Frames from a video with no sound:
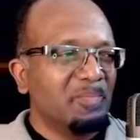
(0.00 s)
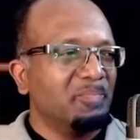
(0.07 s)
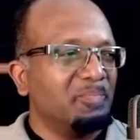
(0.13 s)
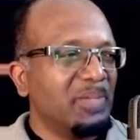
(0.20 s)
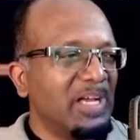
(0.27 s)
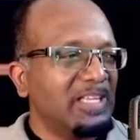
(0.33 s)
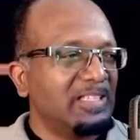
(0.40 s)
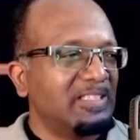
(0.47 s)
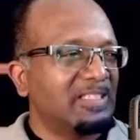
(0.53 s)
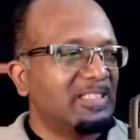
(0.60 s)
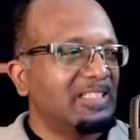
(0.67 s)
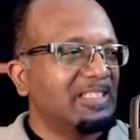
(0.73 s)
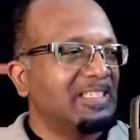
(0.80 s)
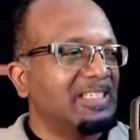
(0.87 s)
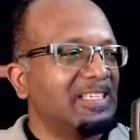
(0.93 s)

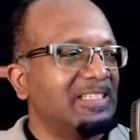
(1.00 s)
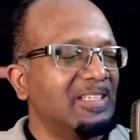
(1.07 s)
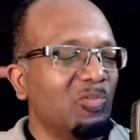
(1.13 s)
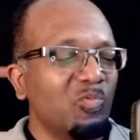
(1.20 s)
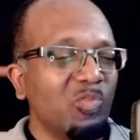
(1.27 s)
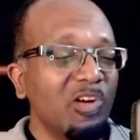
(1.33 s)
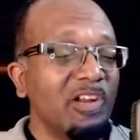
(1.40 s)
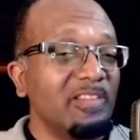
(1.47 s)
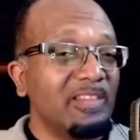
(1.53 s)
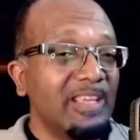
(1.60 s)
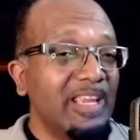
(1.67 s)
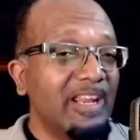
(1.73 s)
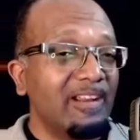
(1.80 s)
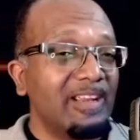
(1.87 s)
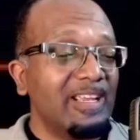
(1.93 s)
but the word
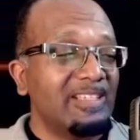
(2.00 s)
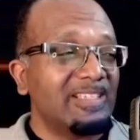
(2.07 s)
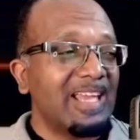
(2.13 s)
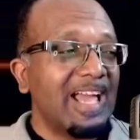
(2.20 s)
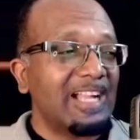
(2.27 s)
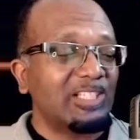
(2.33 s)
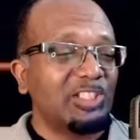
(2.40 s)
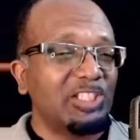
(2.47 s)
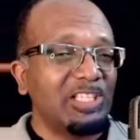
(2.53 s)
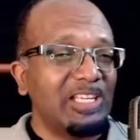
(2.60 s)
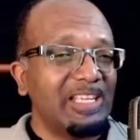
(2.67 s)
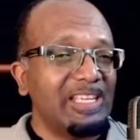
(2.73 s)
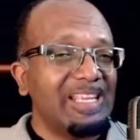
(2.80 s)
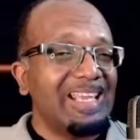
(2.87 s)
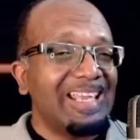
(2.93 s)
there is
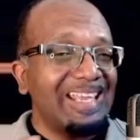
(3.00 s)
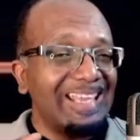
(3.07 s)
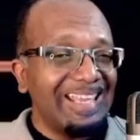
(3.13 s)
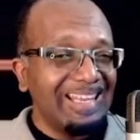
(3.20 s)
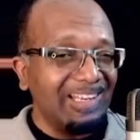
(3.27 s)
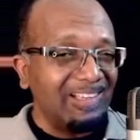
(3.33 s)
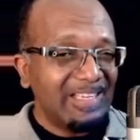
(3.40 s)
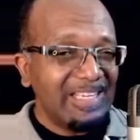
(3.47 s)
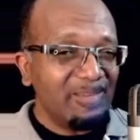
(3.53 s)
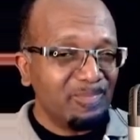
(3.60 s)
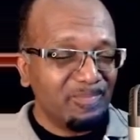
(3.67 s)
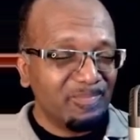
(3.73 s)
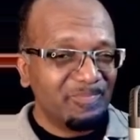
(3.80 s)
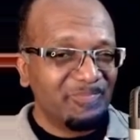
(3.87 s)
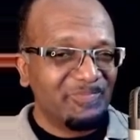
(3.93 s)
actually
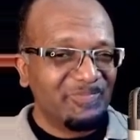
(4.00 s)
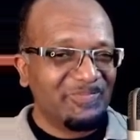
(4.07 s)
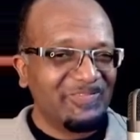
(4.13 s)
Elohim.